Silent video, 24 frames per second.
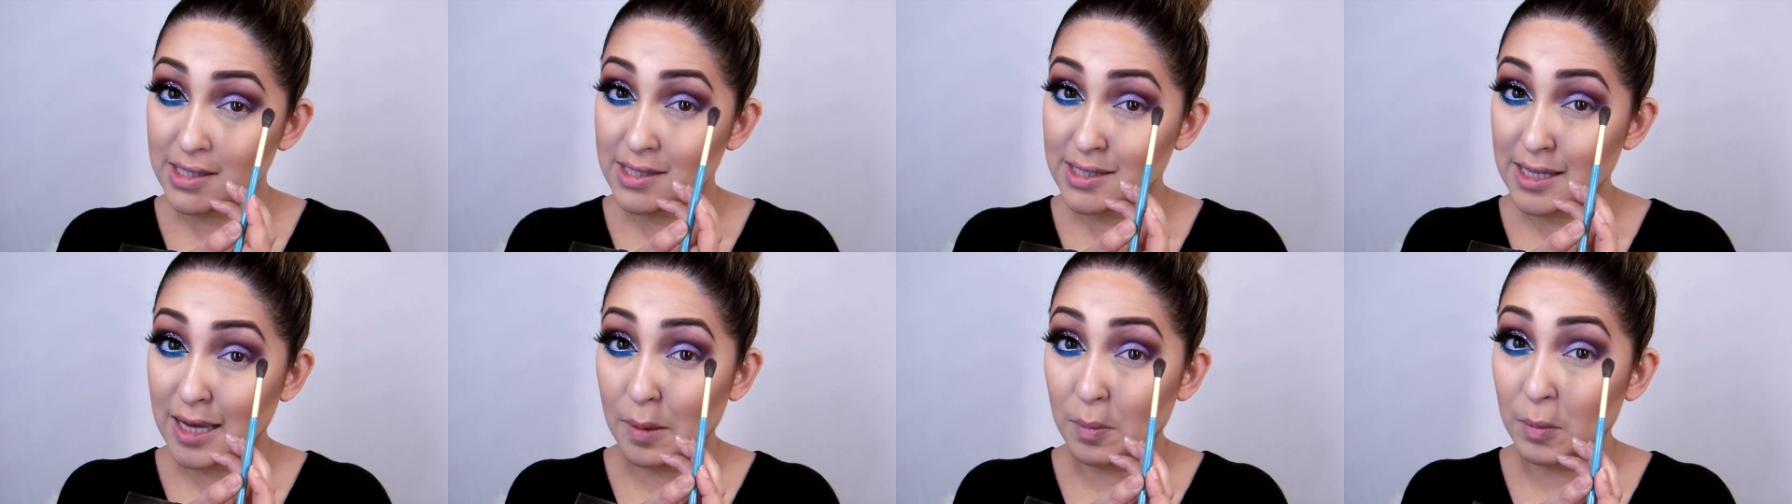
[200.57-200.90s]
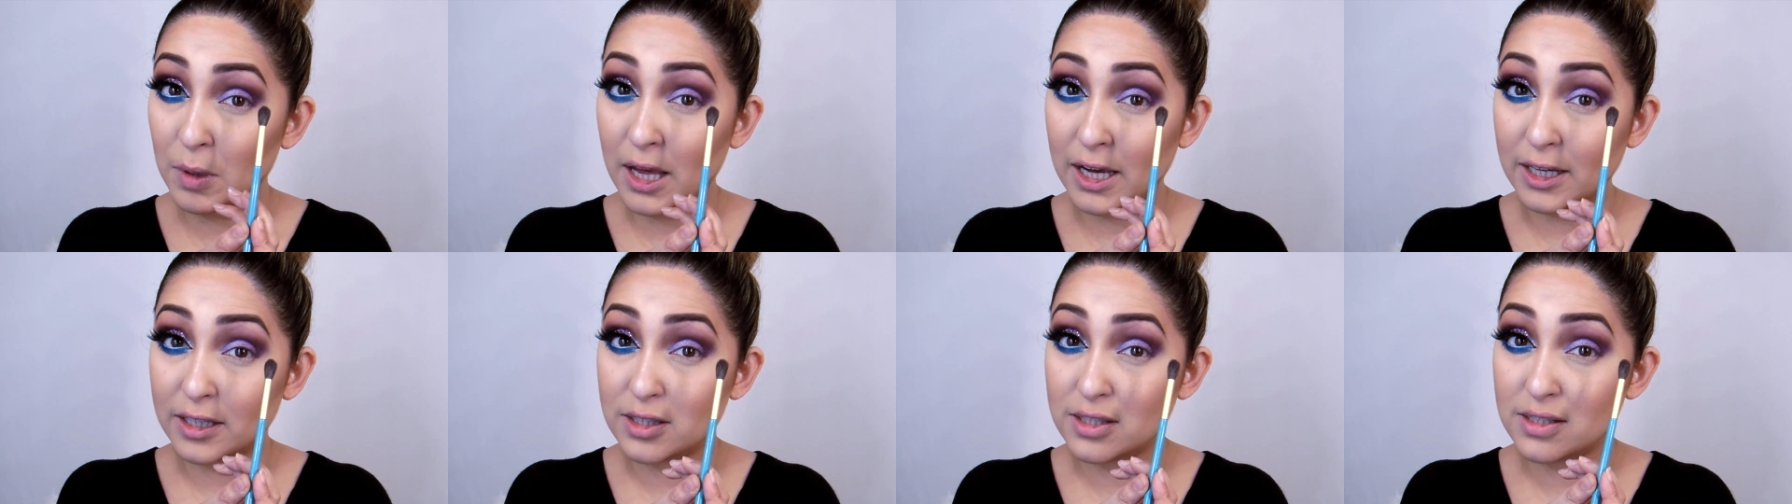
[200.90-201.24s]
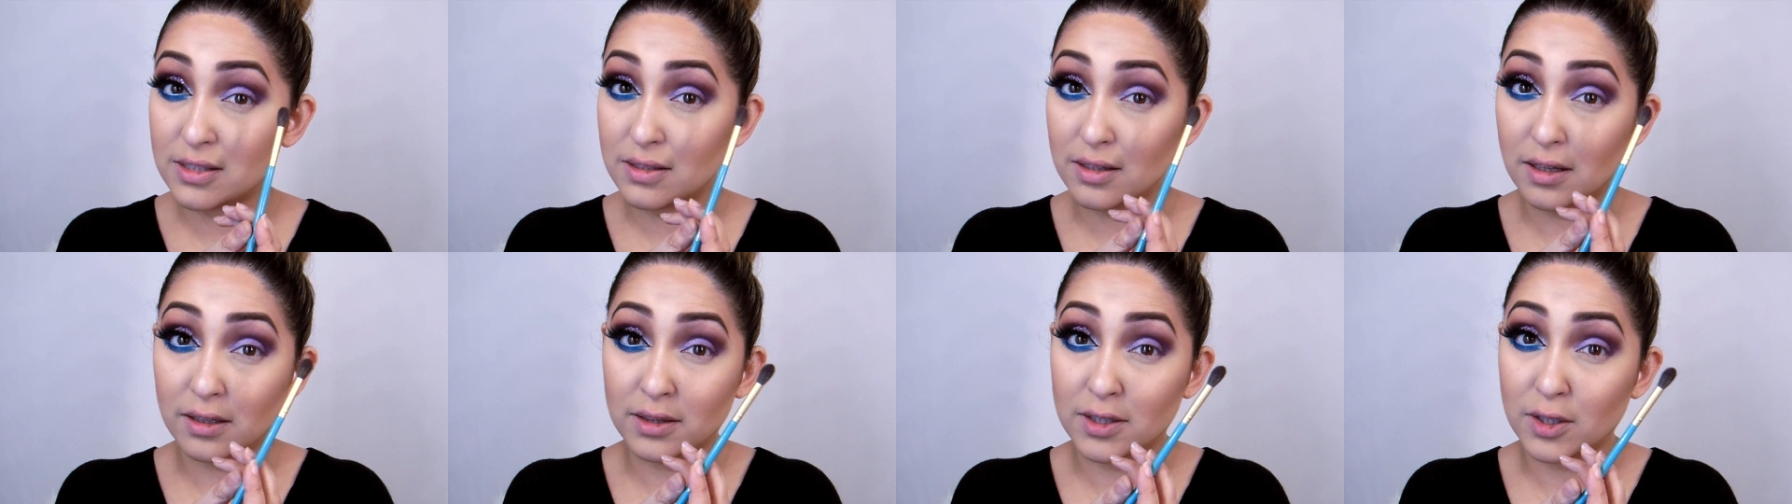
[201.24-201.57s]
same like
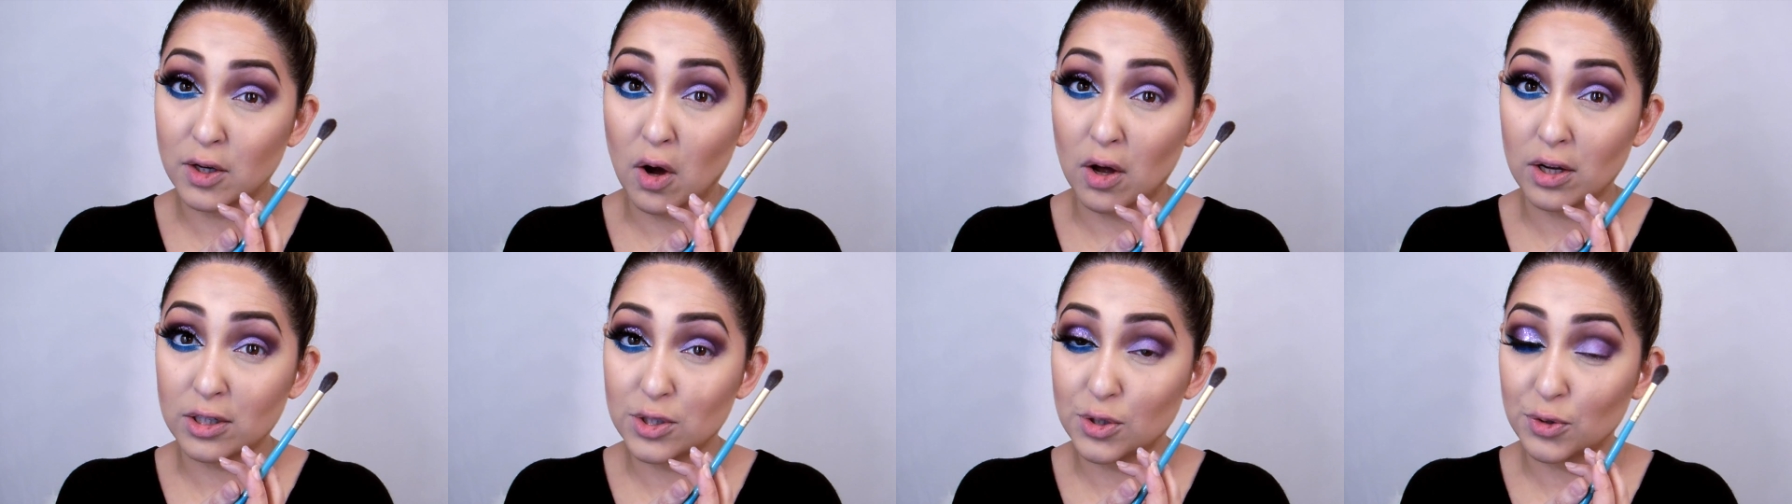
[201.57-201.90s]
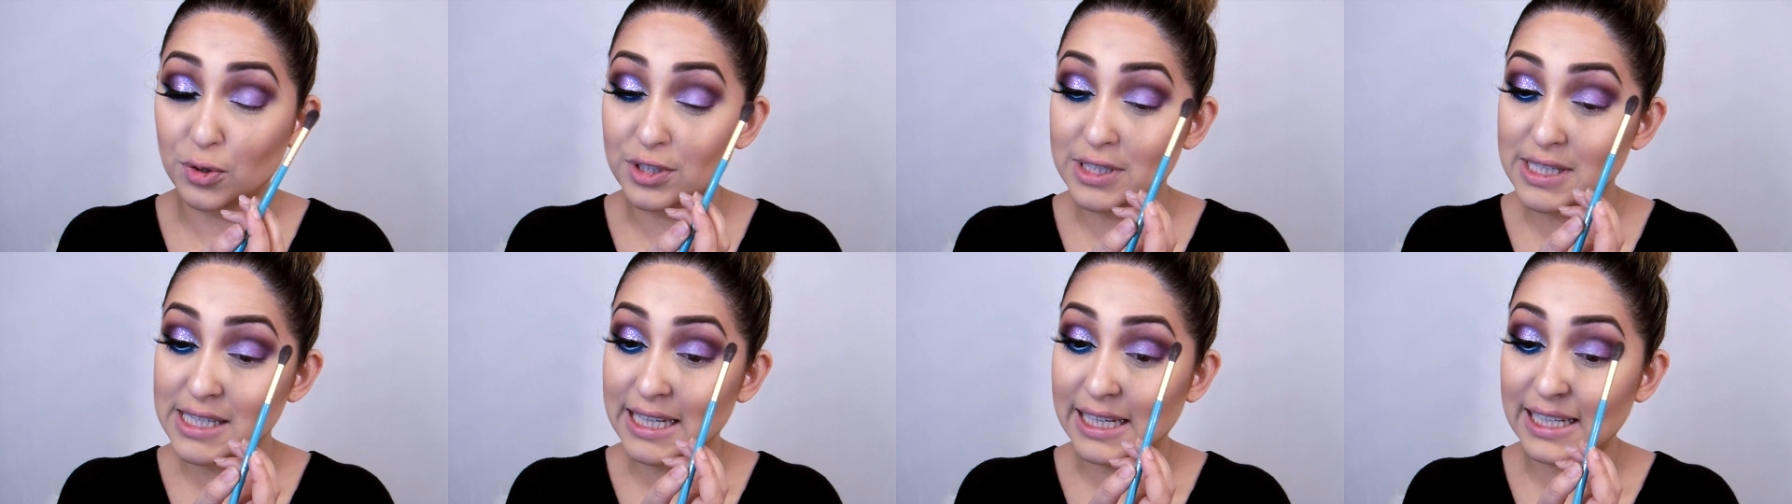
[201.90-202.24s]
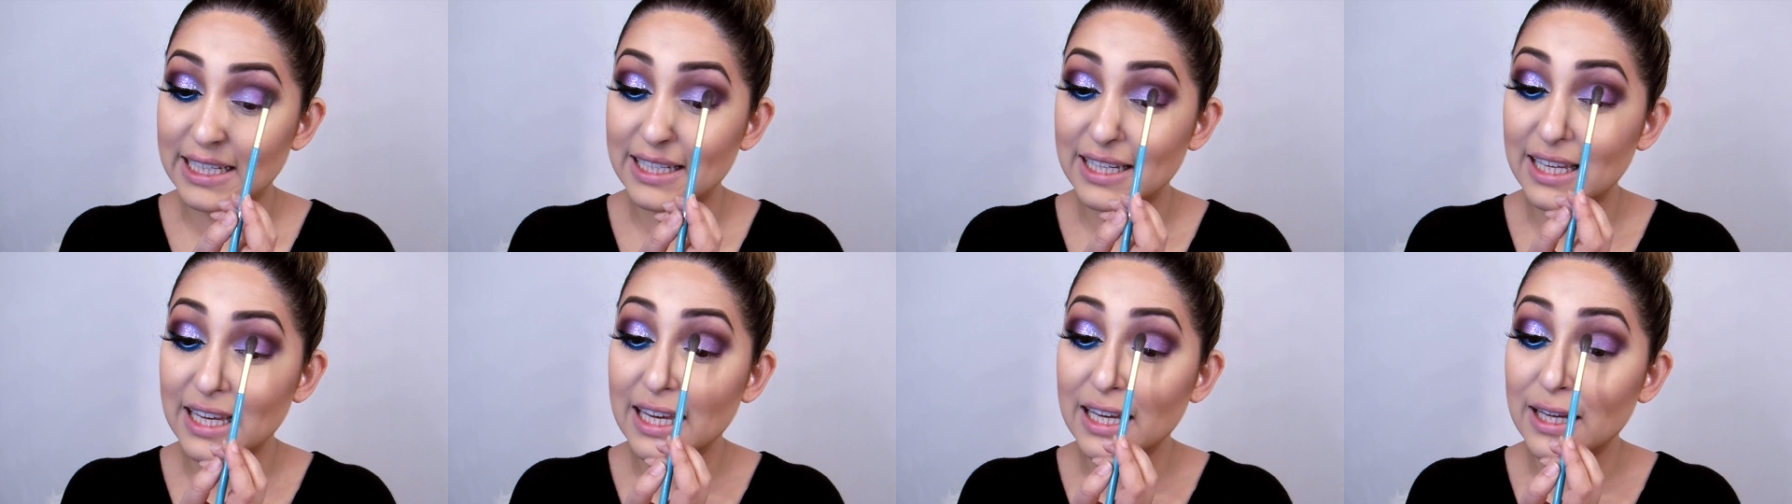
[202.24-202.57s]
the contour
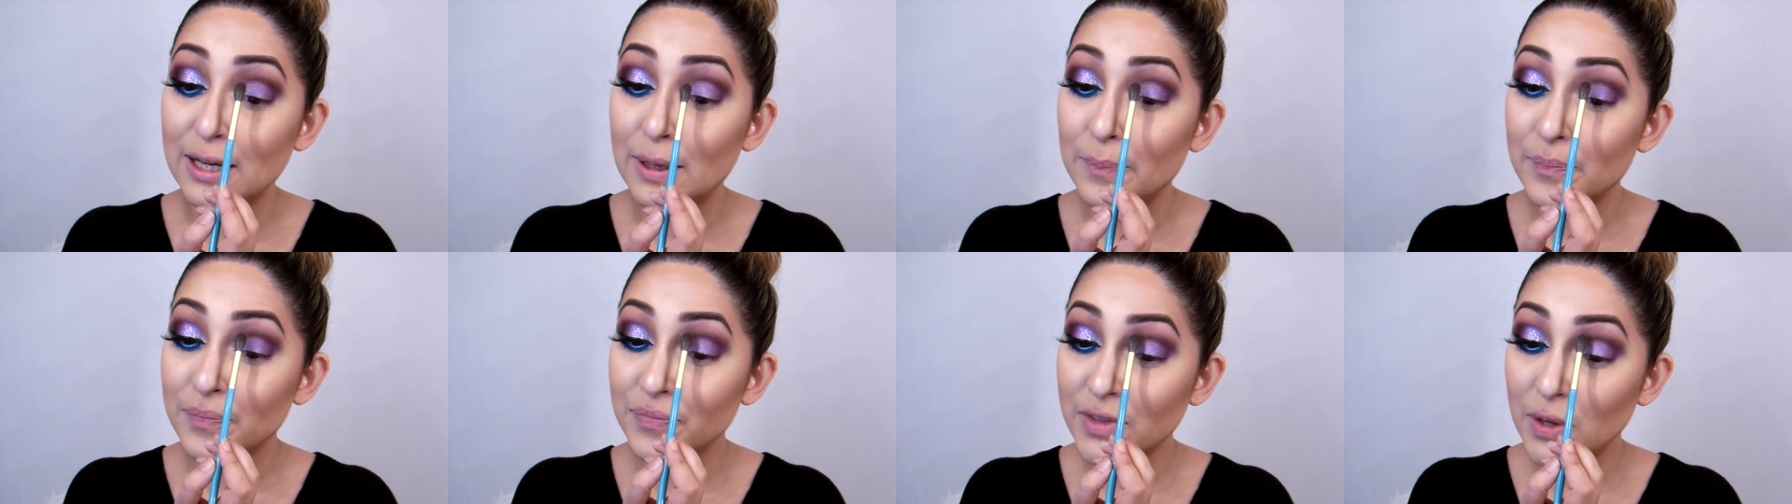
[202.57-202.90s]
technique.